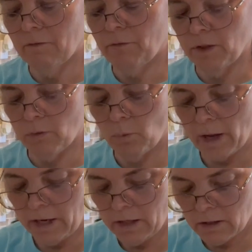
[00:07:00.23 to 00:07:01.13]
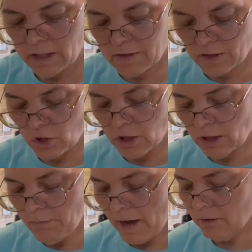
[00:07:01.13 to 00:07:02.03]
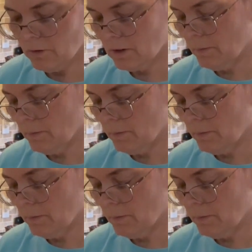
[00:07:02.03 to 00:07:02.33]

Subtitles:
for the white, it's a good amount.